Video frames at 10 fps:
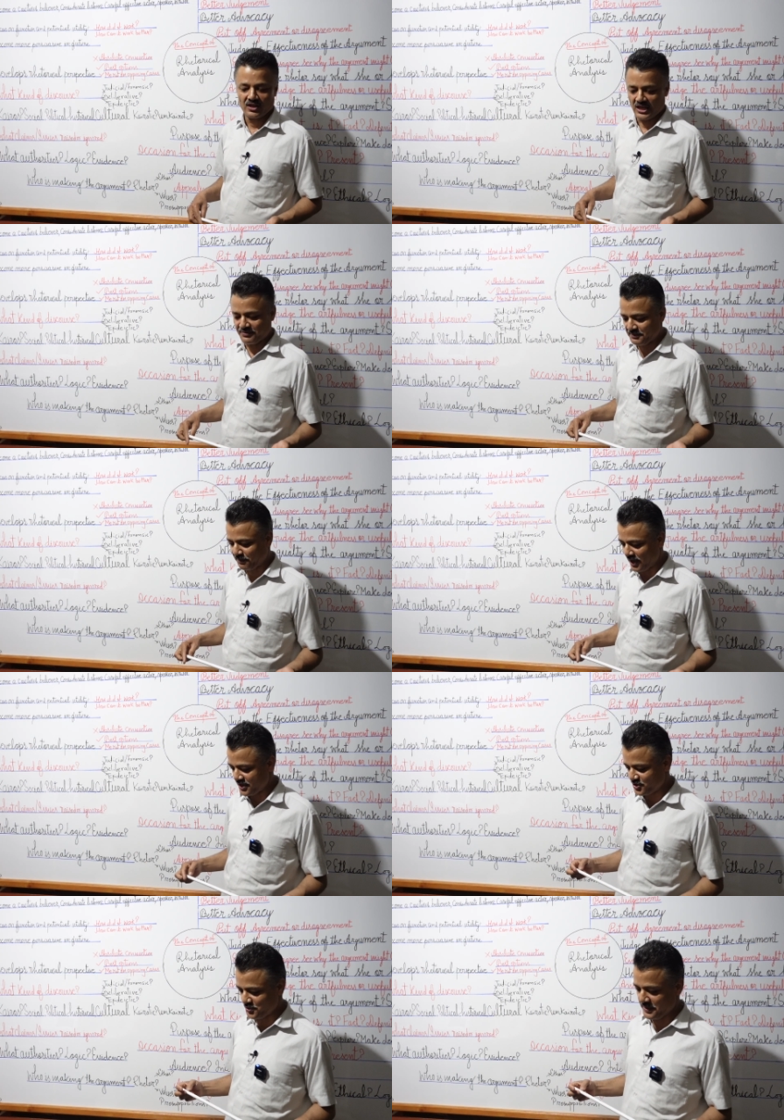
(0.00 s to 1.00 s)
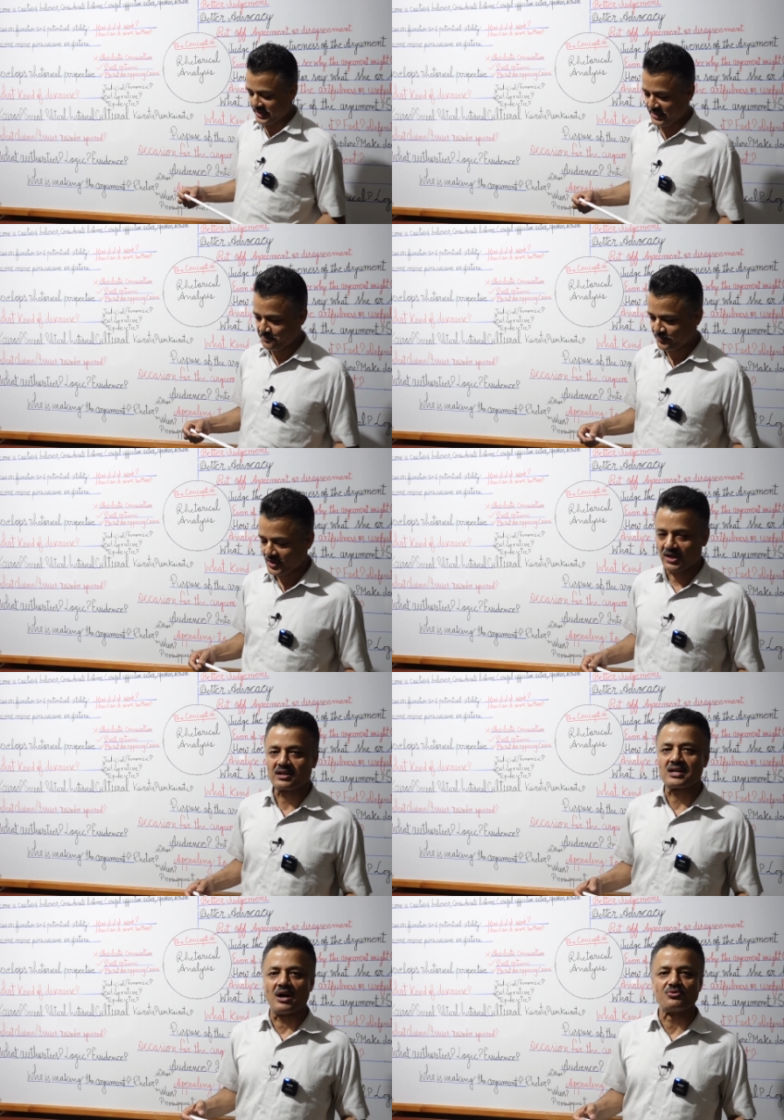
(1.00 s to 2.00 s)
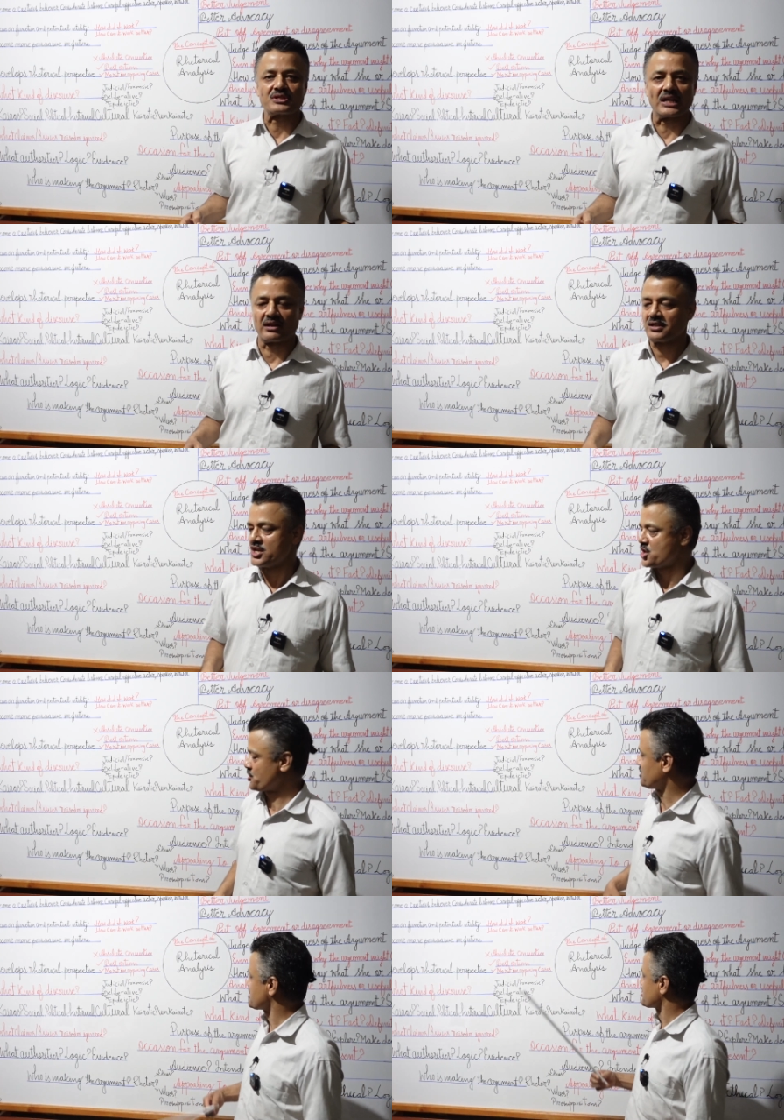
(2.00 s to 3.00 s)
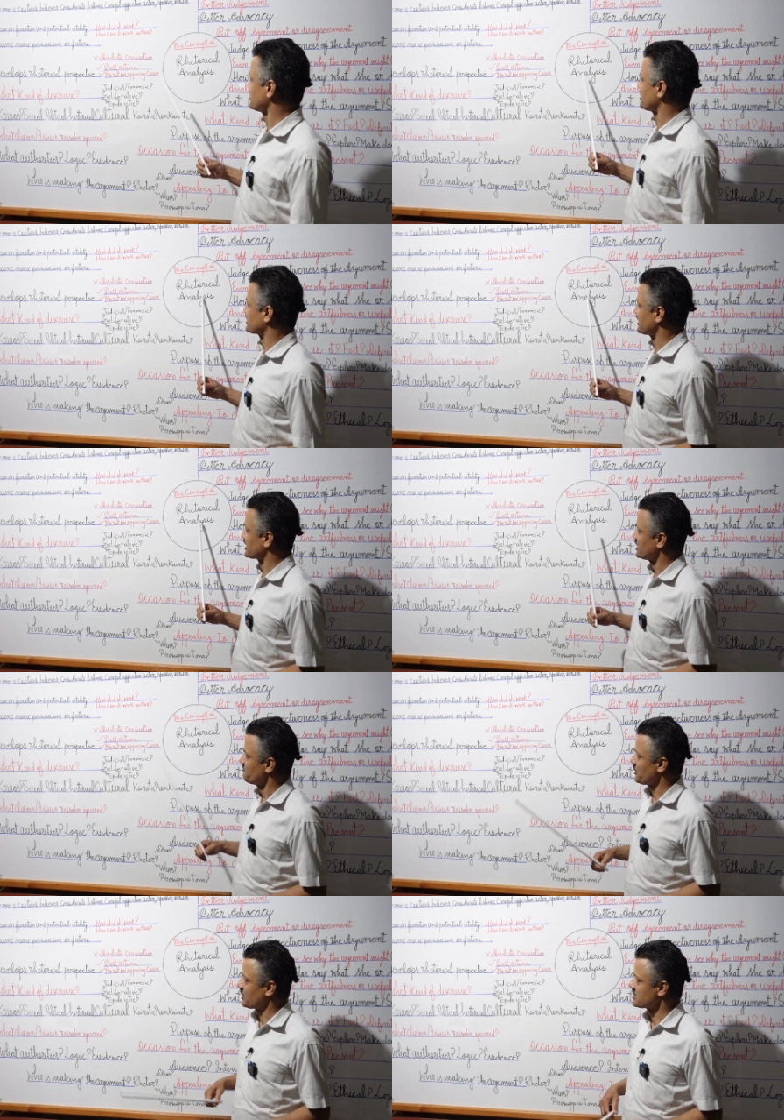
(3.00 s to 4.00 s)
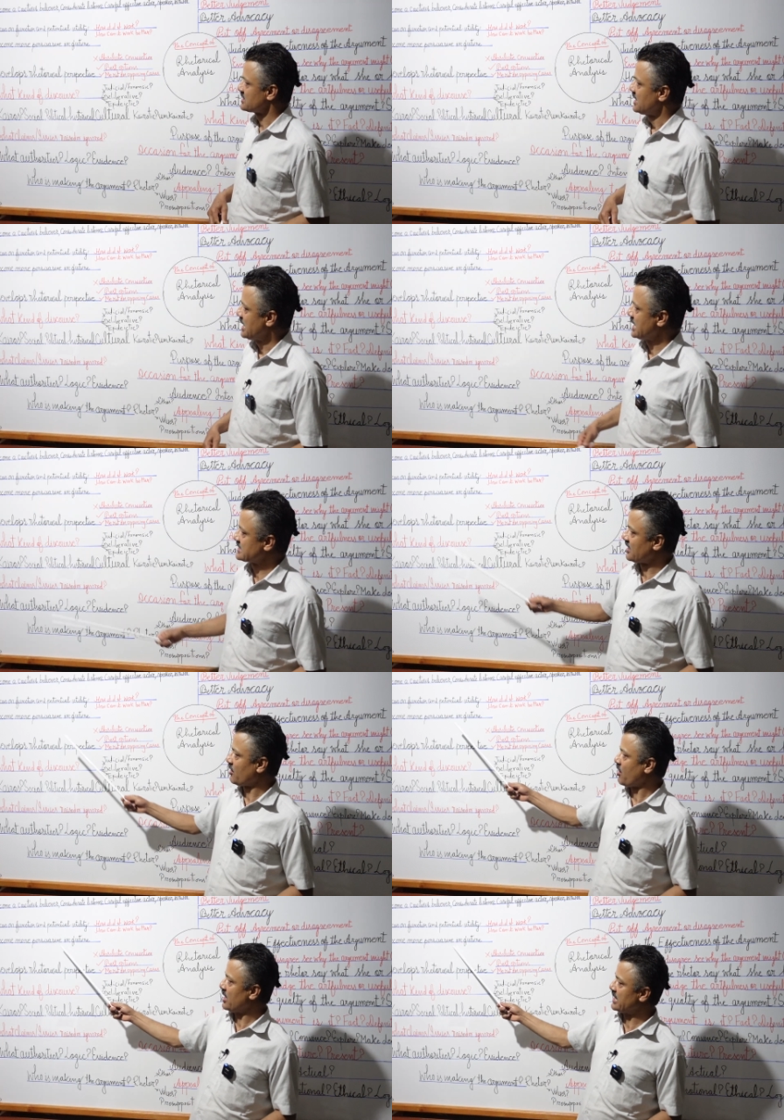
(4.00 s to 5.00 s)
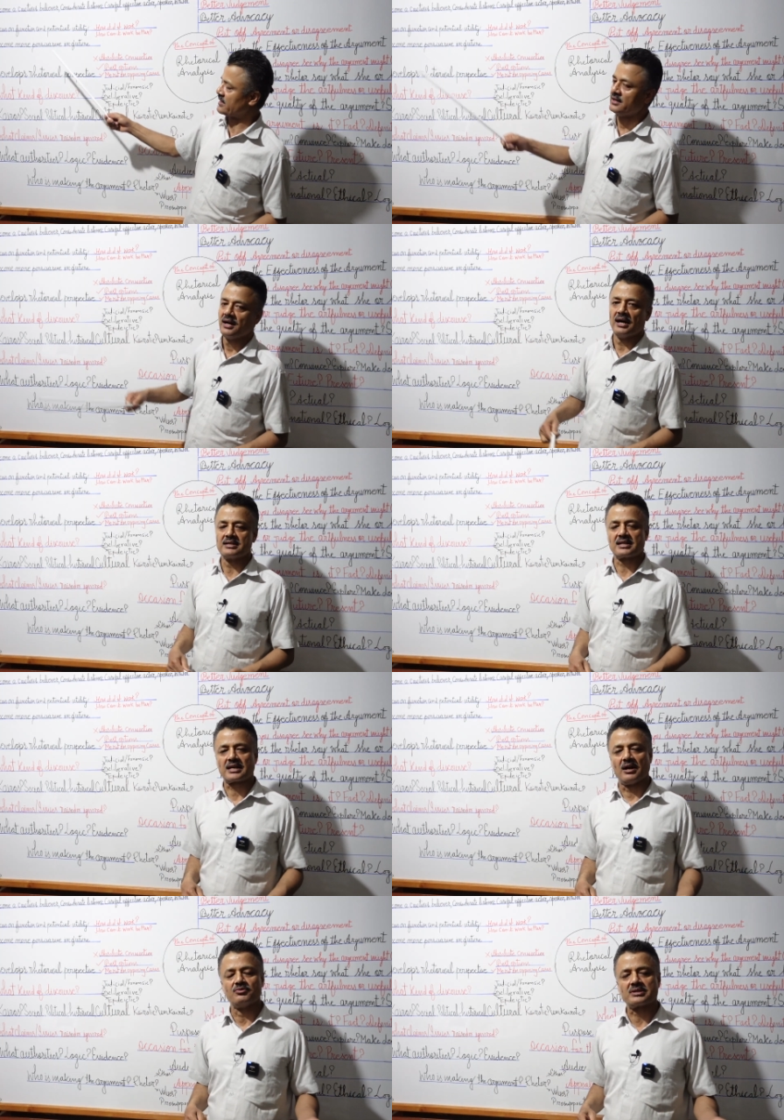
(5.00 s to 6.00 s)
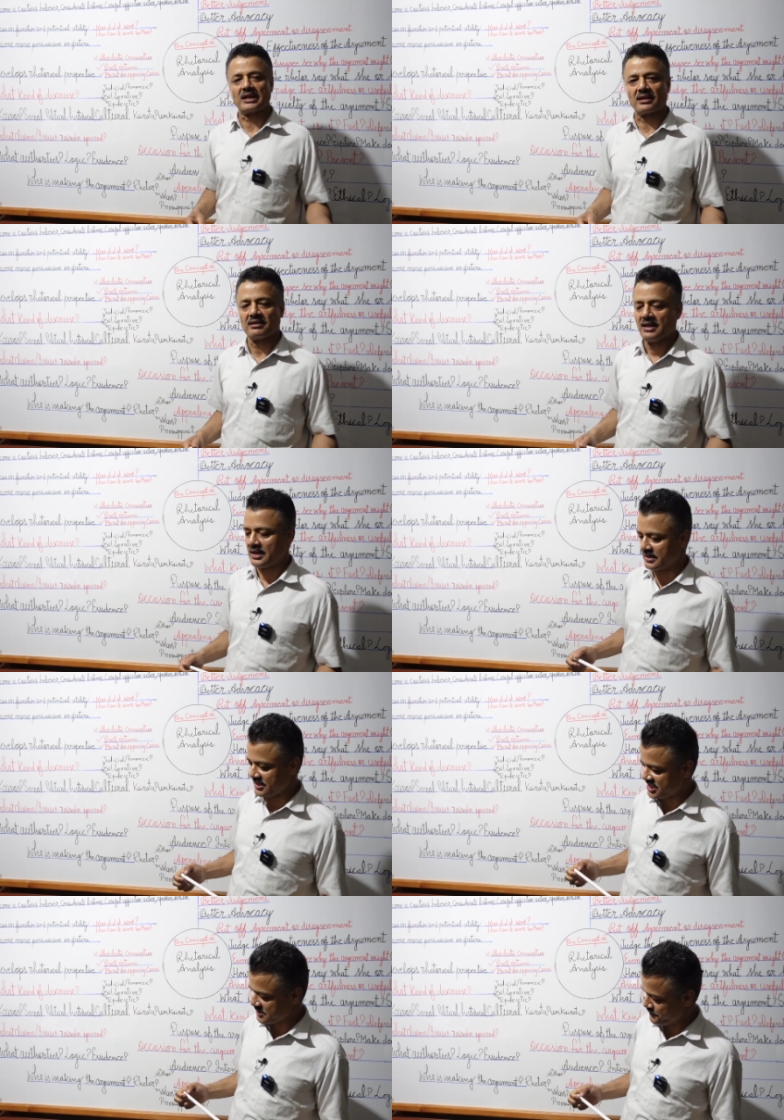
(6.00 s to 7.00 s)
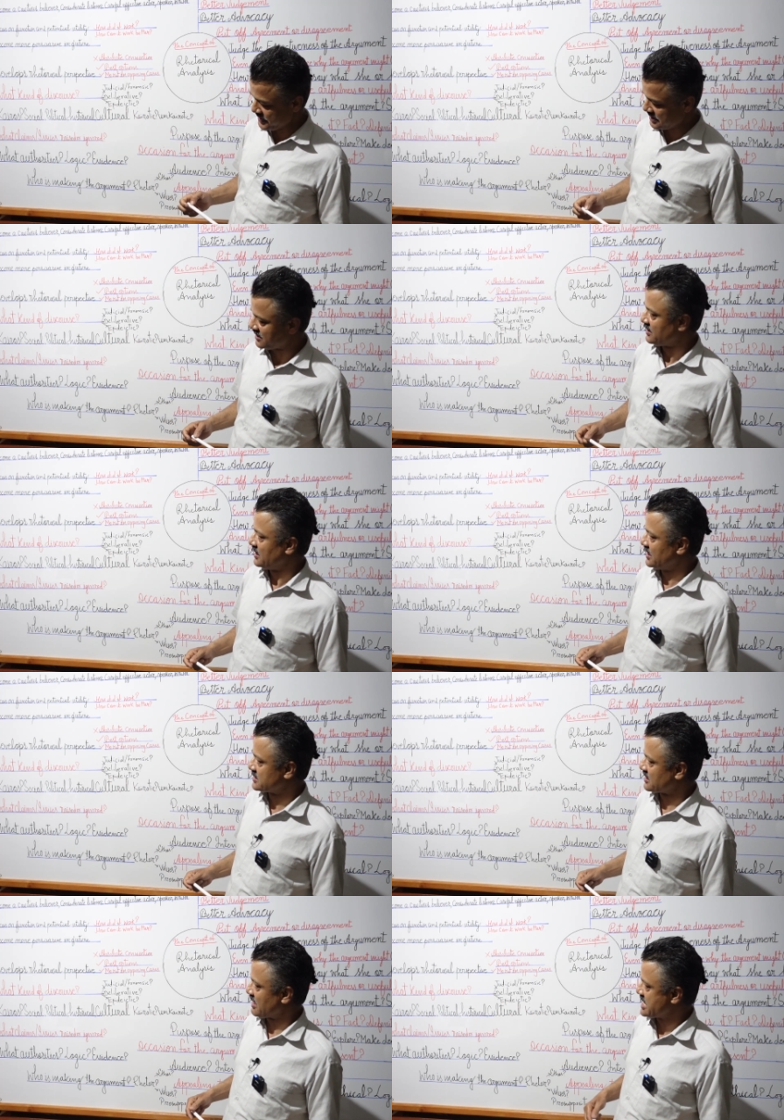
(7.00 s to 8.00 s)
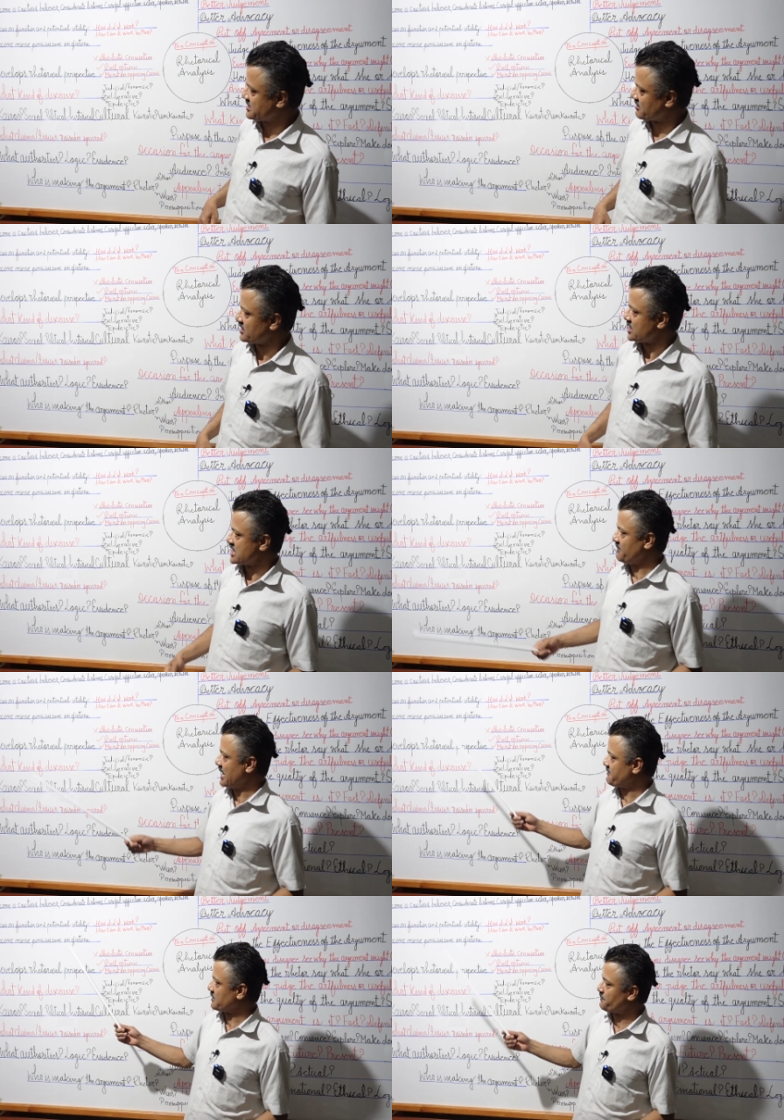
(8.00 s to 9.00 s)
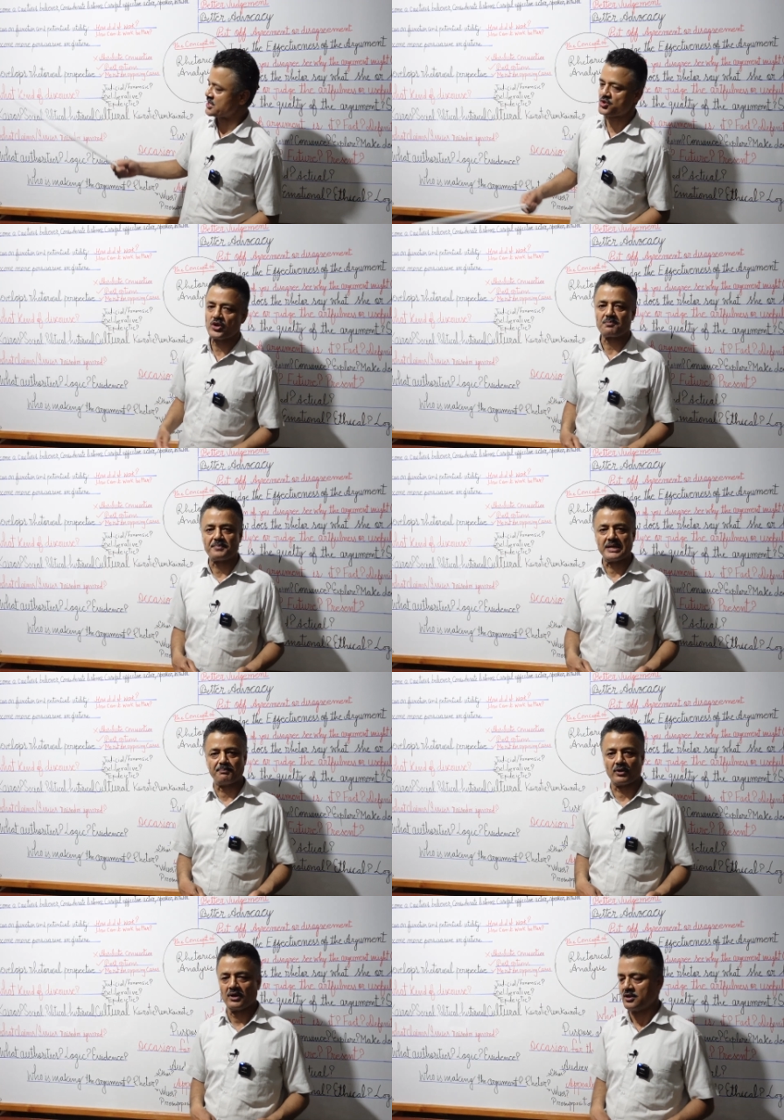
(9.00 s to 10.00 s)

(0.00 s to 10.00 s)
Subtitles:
If you plan to be a counselor, you should study rhetoric, because as a lawyer, as a counselor, as a speaker, as a writer, you will have to persuade people.